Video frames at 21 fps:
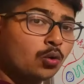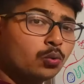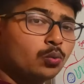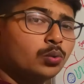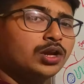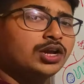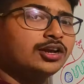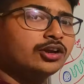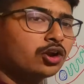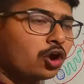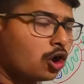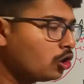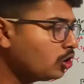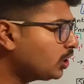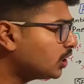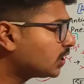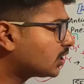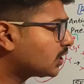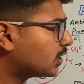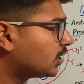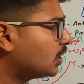will not
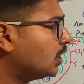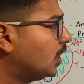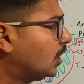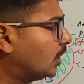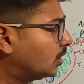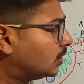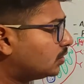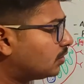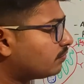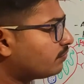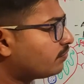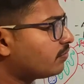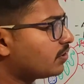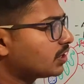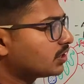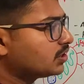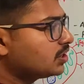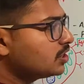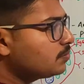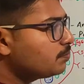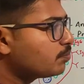occur, the
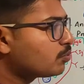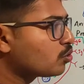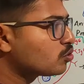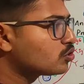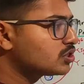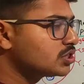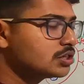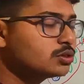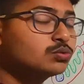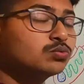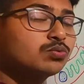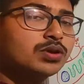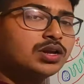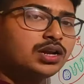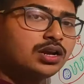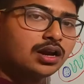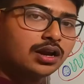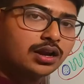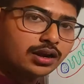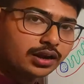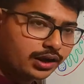further process will
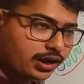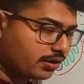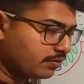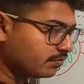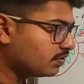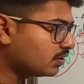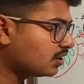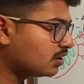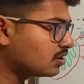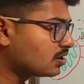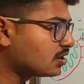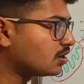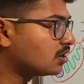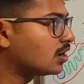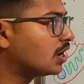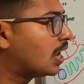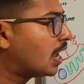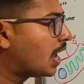never occur.